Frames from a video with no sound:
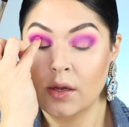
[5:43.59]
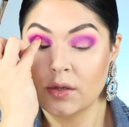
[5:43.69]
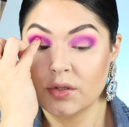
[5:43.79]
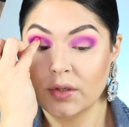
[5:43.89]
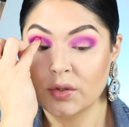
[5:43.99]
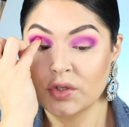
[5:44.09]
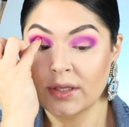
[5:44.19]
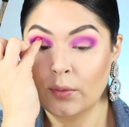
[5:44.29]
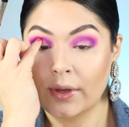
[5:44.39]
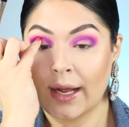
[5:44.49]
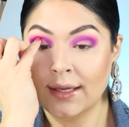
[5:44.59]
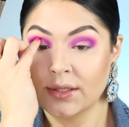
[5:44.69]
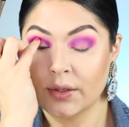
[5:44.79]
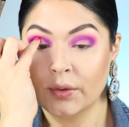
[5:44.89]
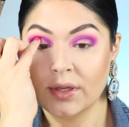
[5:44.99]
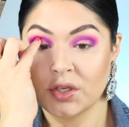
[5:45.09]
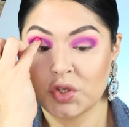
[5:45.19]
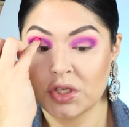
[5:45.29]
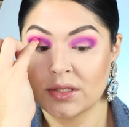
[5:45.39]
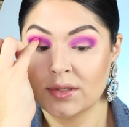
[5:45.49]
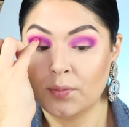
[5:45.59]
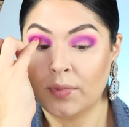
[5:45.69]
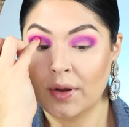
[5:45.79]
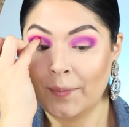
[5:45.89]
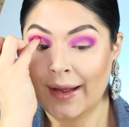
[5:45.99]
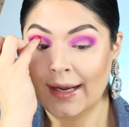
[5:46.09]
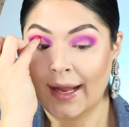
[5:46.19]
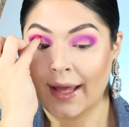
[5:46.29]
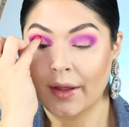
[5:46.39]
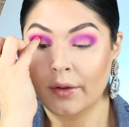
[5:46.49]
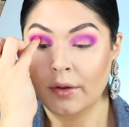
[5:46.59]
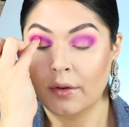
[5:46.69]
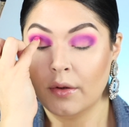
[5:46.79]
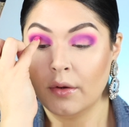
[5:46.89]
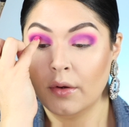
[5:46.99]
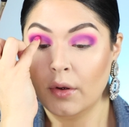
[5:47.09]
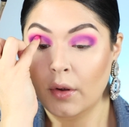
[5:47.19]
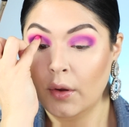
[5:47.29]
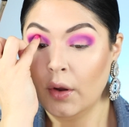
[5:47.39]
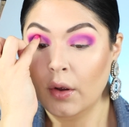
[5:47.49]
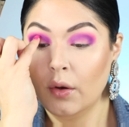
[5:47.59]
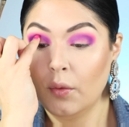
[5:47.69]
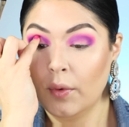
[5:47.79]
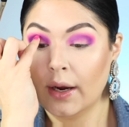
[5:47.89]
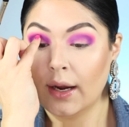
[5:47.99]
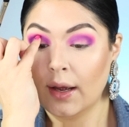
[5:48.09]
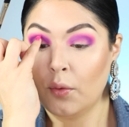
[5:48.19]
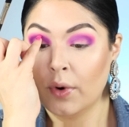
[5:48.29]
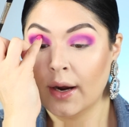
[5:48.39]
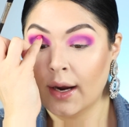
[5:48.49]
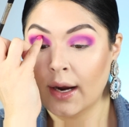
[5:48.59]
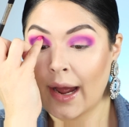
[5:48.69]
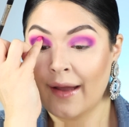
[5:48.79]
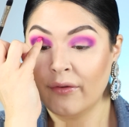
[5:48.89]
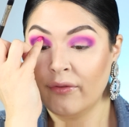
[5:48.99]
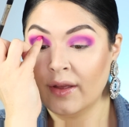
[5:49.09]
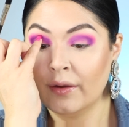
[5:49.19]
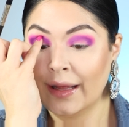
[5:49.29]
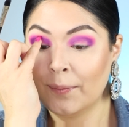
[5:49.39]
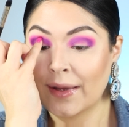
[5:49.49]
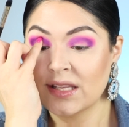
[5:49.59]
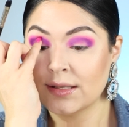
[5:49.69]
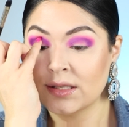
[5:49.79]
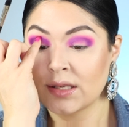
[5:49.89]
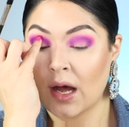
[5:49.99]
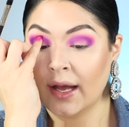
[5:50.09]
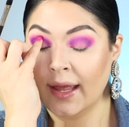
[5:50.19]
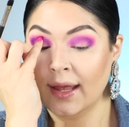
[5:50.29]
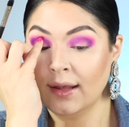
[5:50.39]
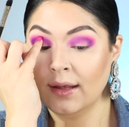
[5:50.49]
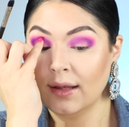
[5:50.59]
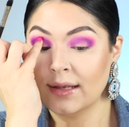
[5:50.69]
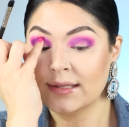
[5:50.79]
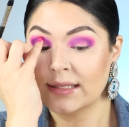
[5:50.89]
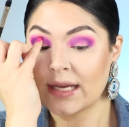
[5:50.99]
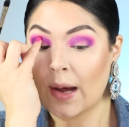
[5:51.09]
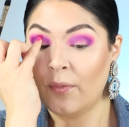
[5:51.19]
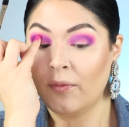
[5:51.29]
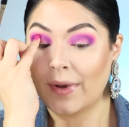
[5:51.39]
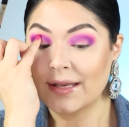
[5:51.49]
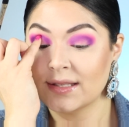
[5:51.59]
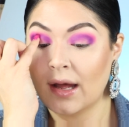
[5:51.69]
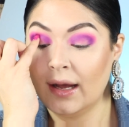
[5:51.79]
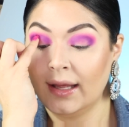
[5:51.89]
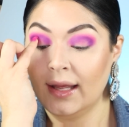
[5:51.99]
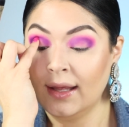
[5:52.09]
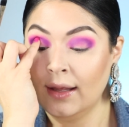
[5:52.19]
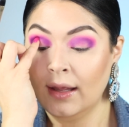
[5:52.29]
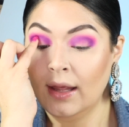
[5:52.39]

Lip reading: So usually what I do is just put my nail where I feel like my socket is the top of my socket.